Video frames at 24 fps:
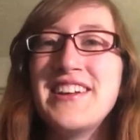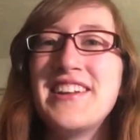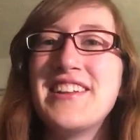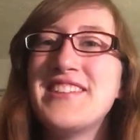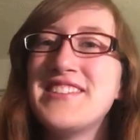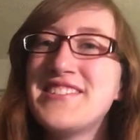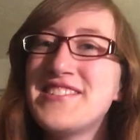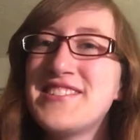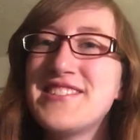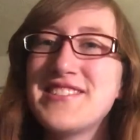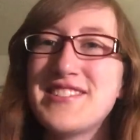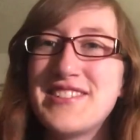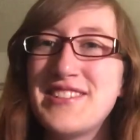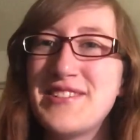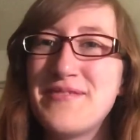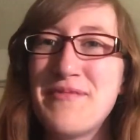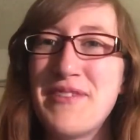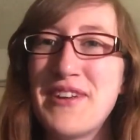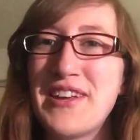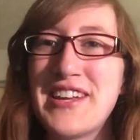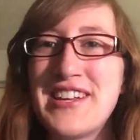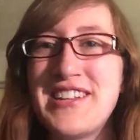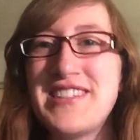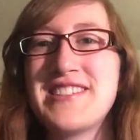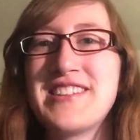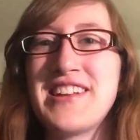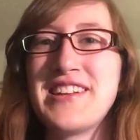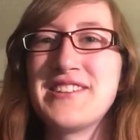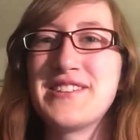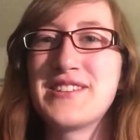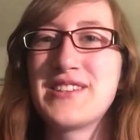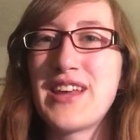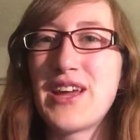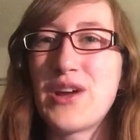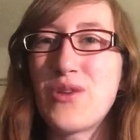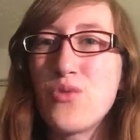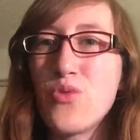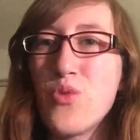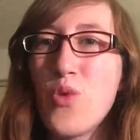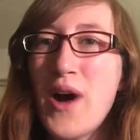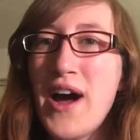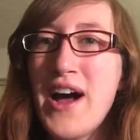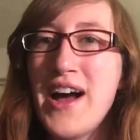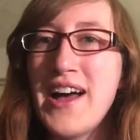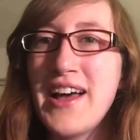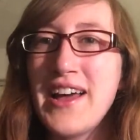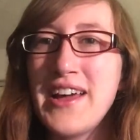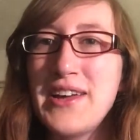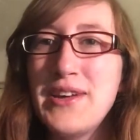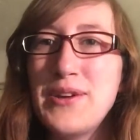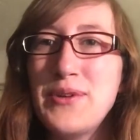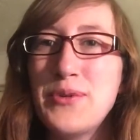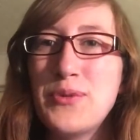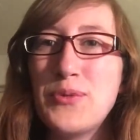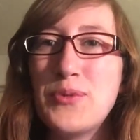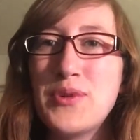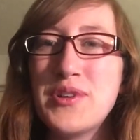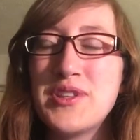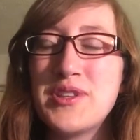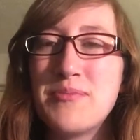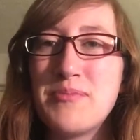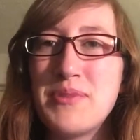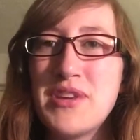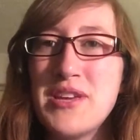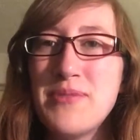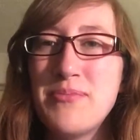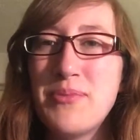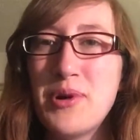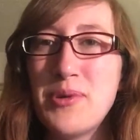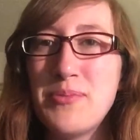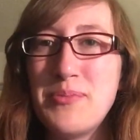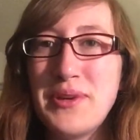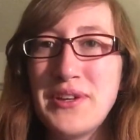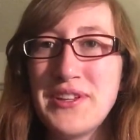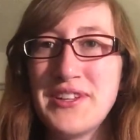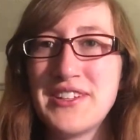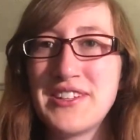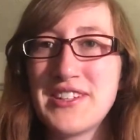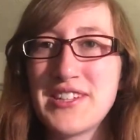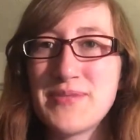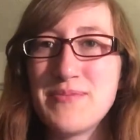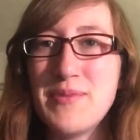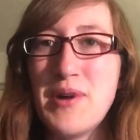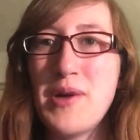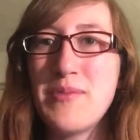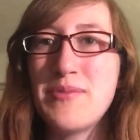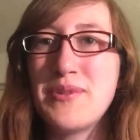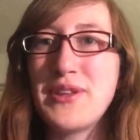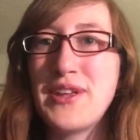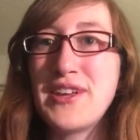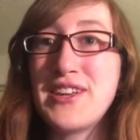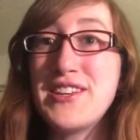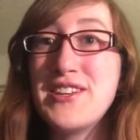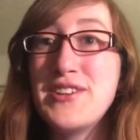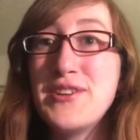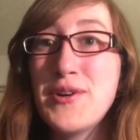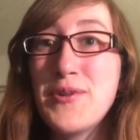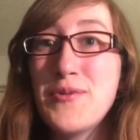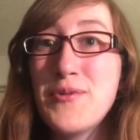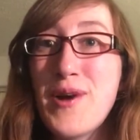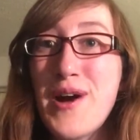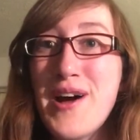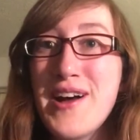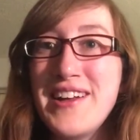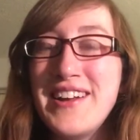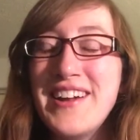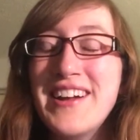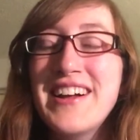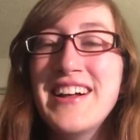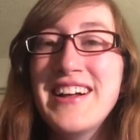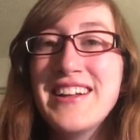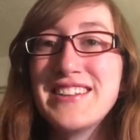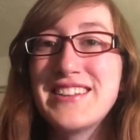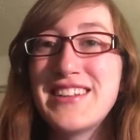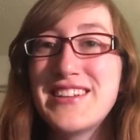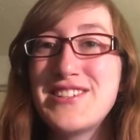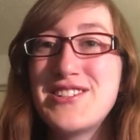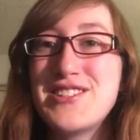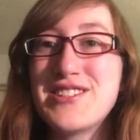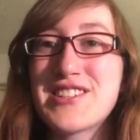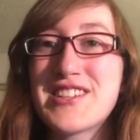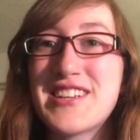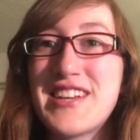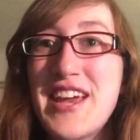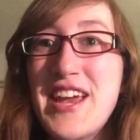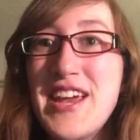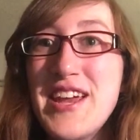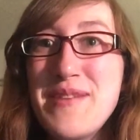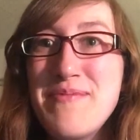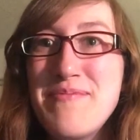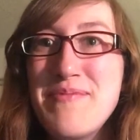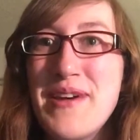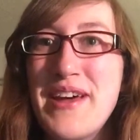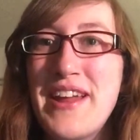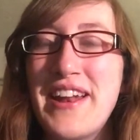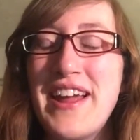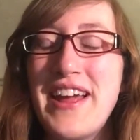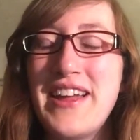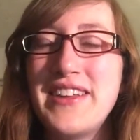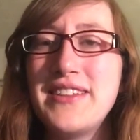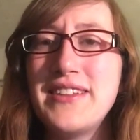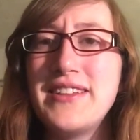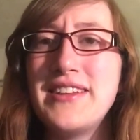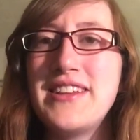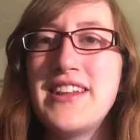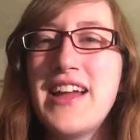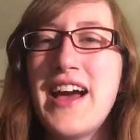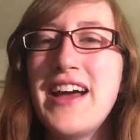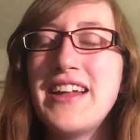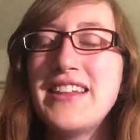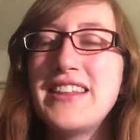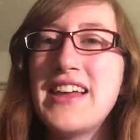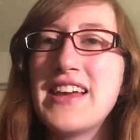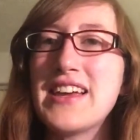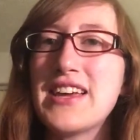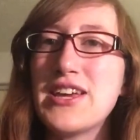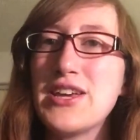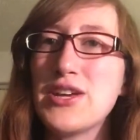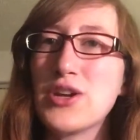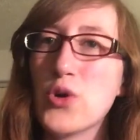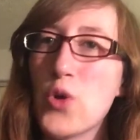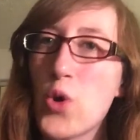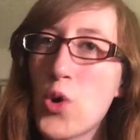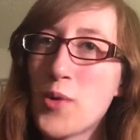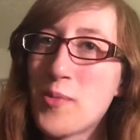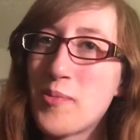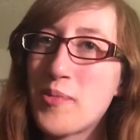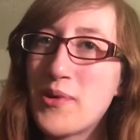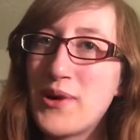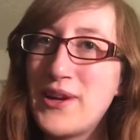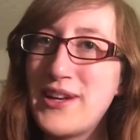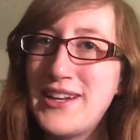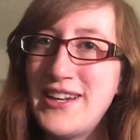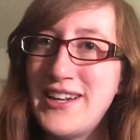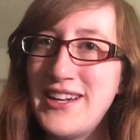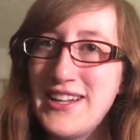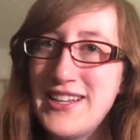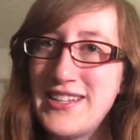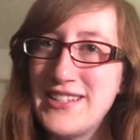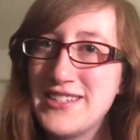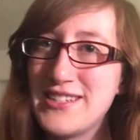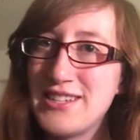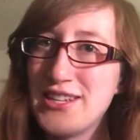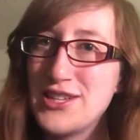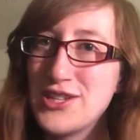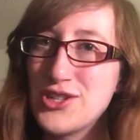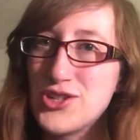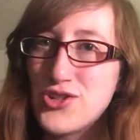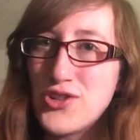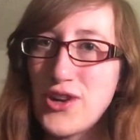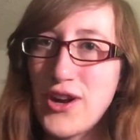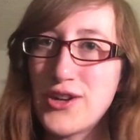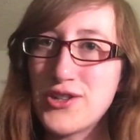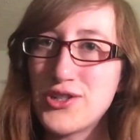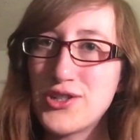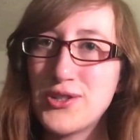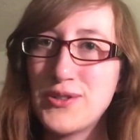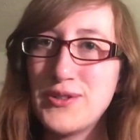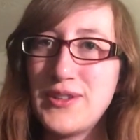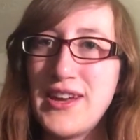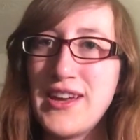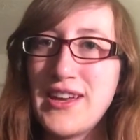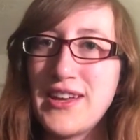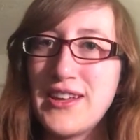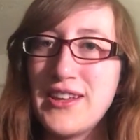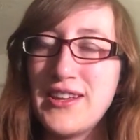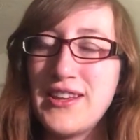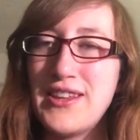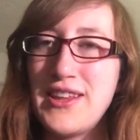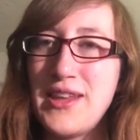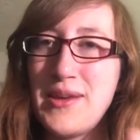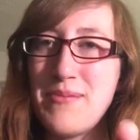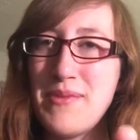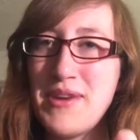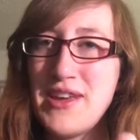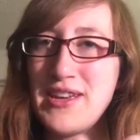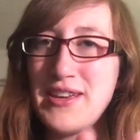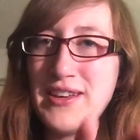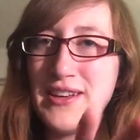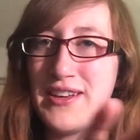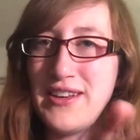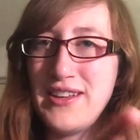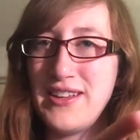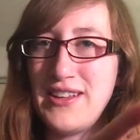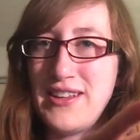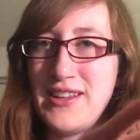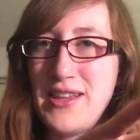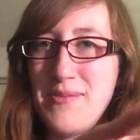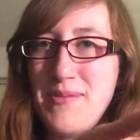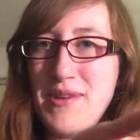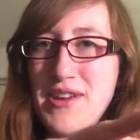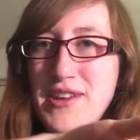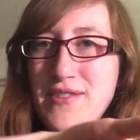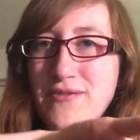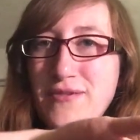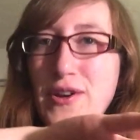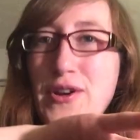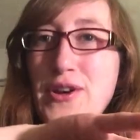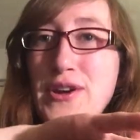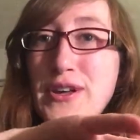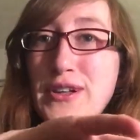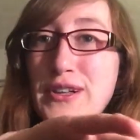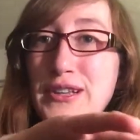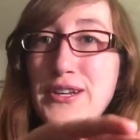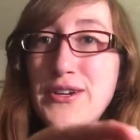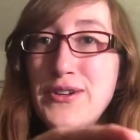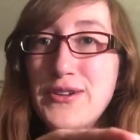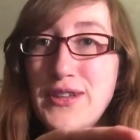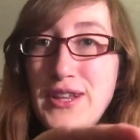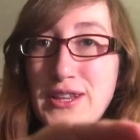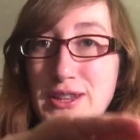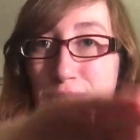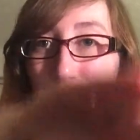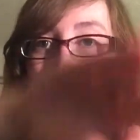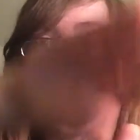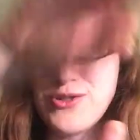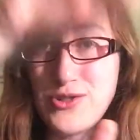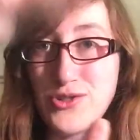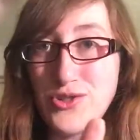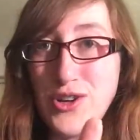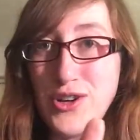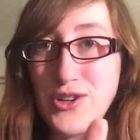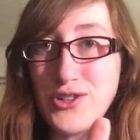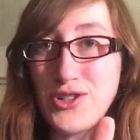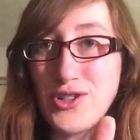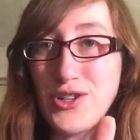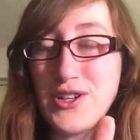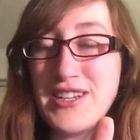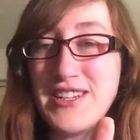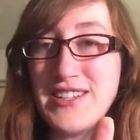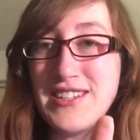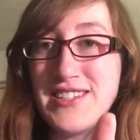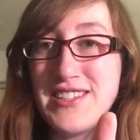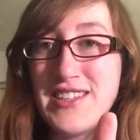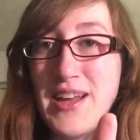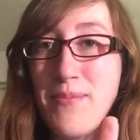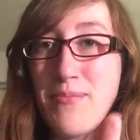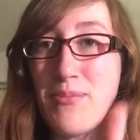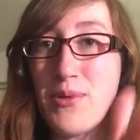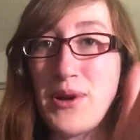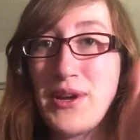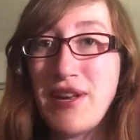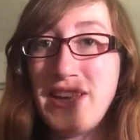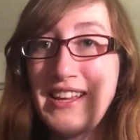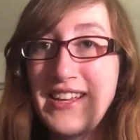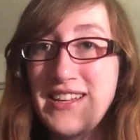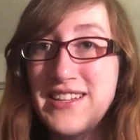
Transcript: Now this just didn't make any sense. Like, why would the people building this mall be like, you know what, let's just keep it and not like incorporate it into the structure? Like they make it very clear that the whole structure is separate